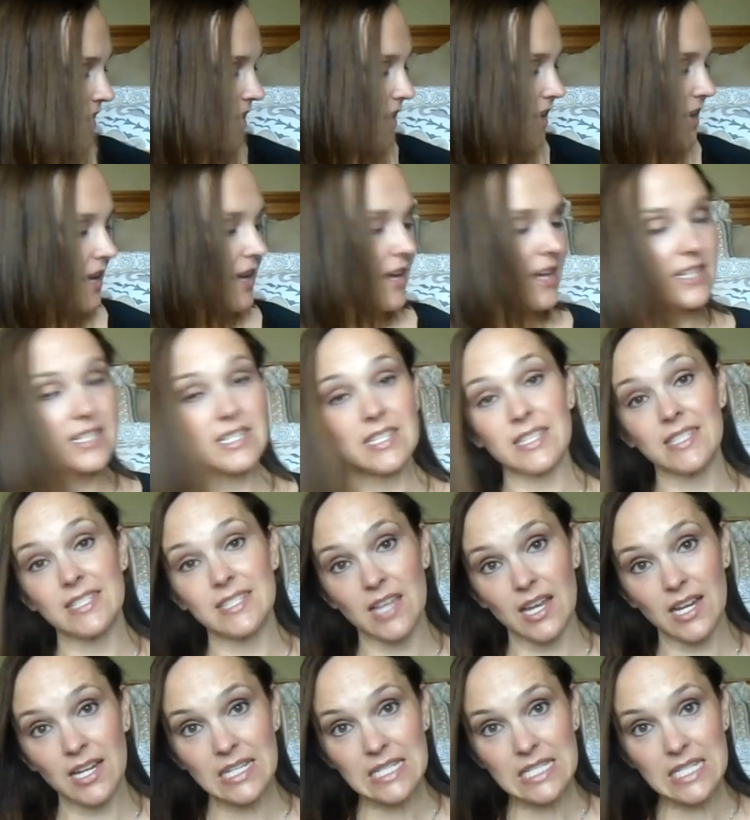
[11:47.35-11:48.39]
And the
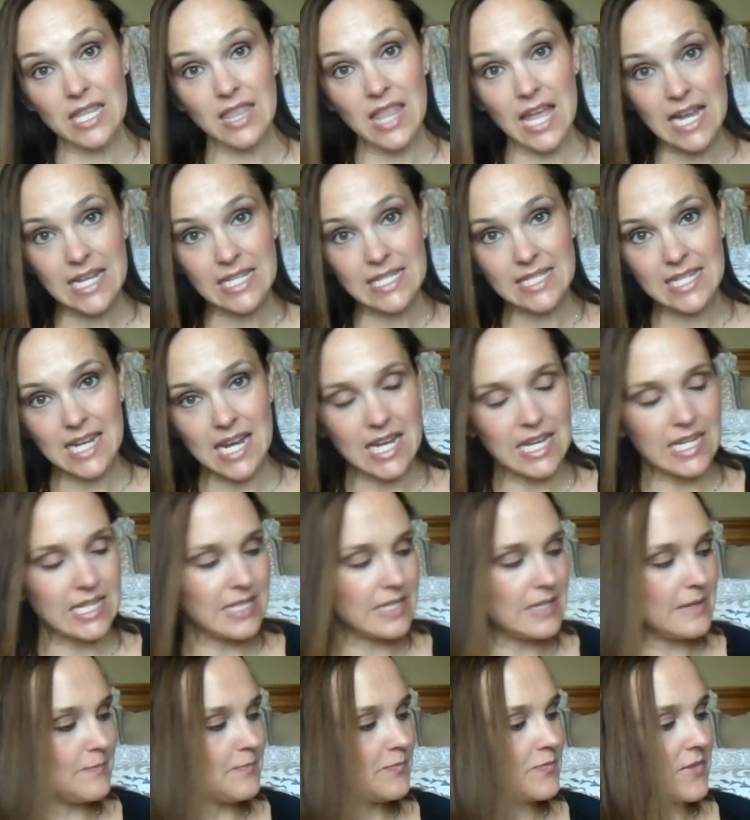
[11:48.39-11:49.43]
second to last
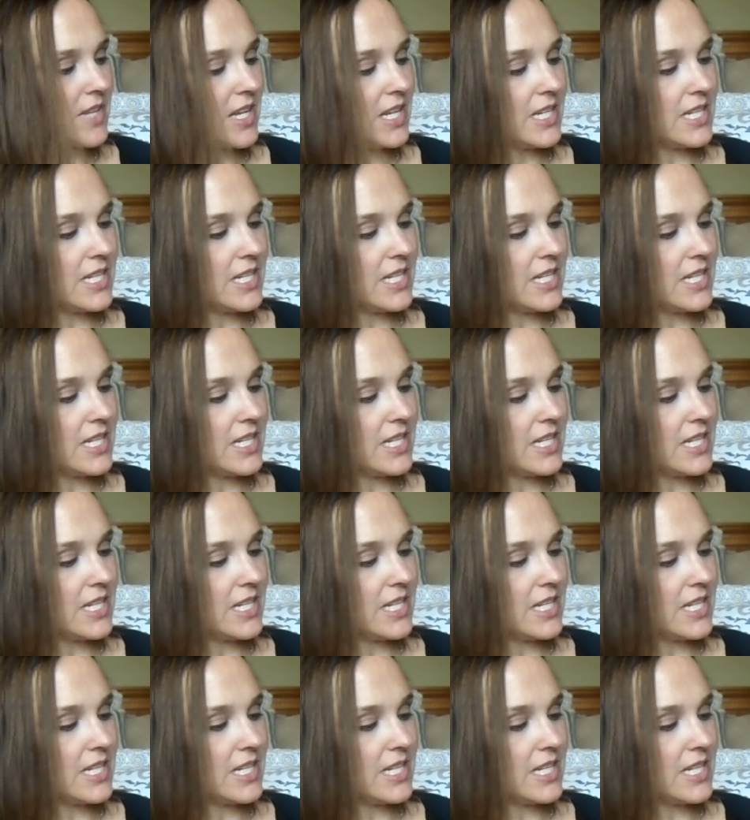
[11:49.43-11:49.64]
item